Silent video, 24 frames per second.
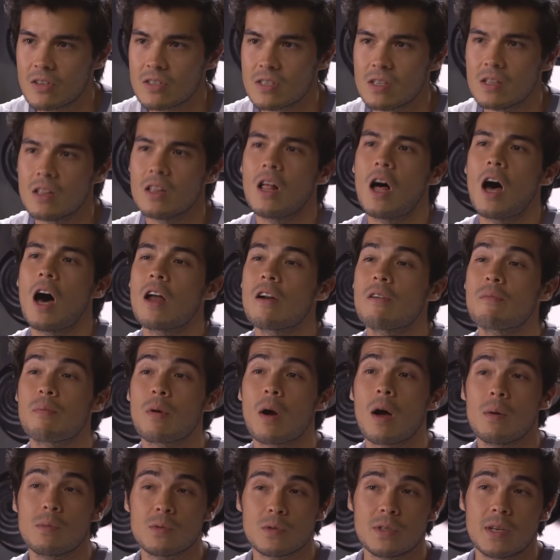There's a lot of
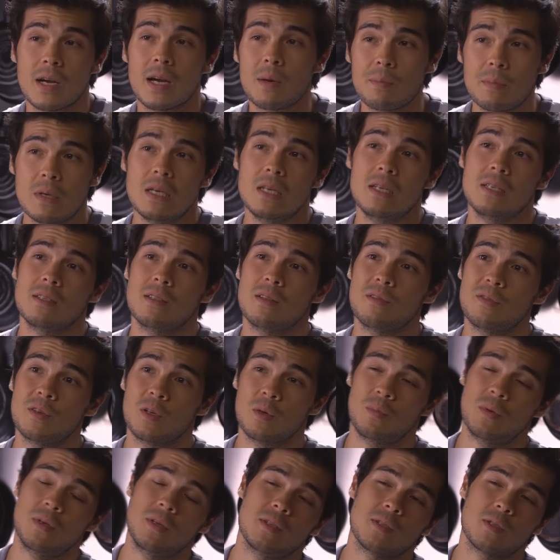problems with diabetes in the
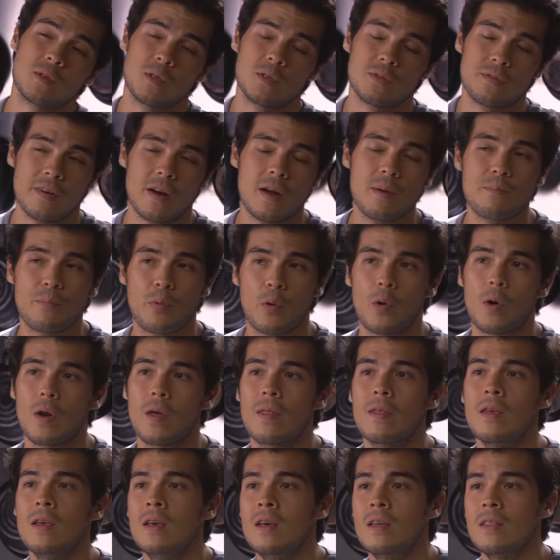Philippines, so it's very
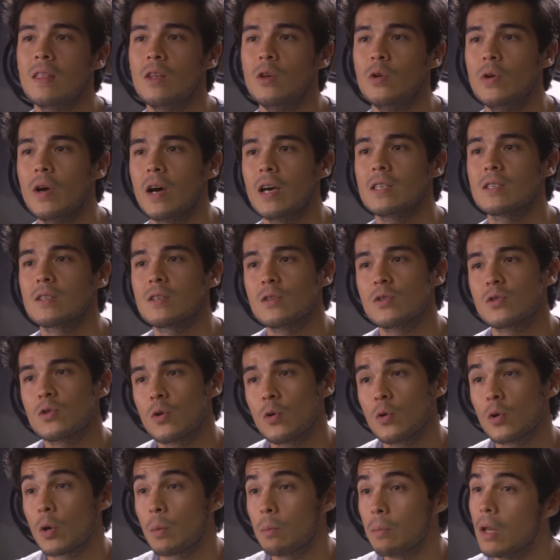important that you guys
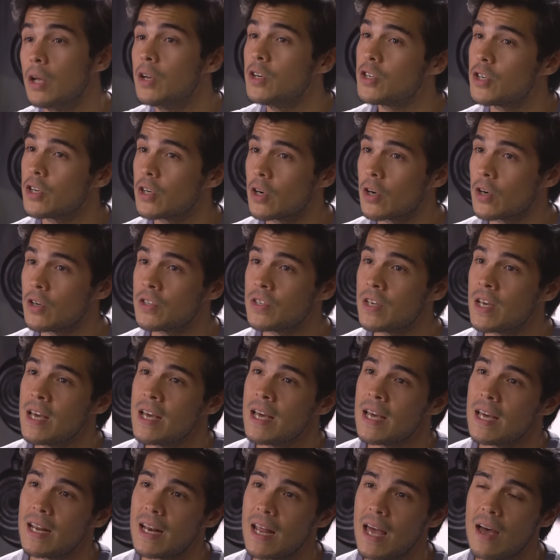control your blood sugars,
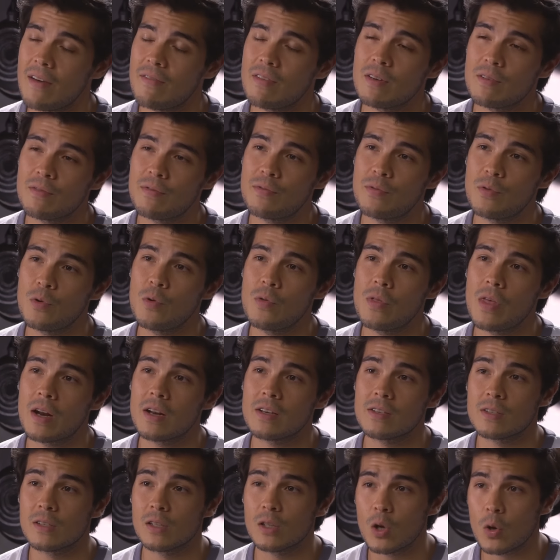and having food that
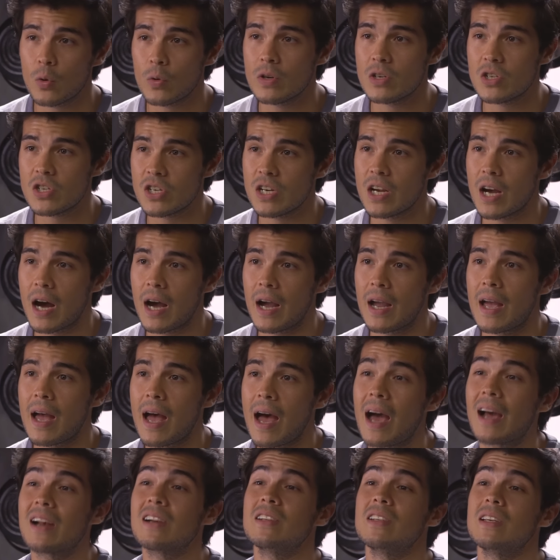is low in GI
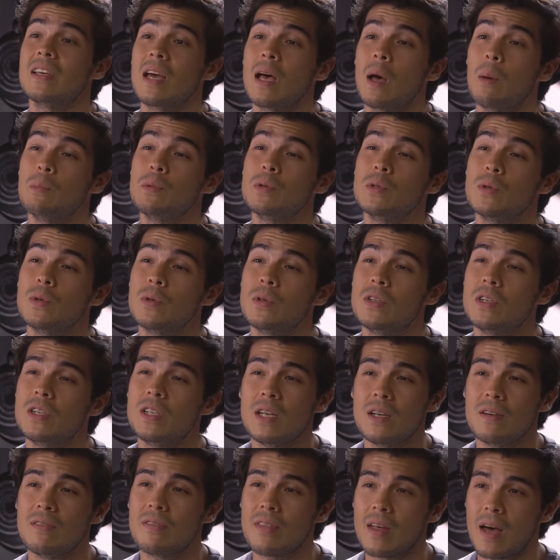actually helps you
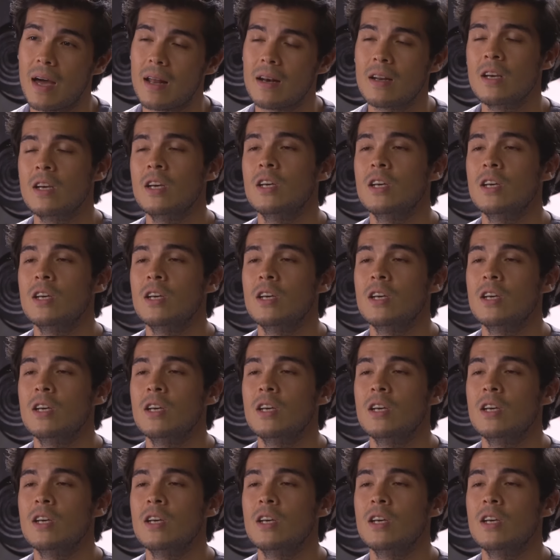achieve that.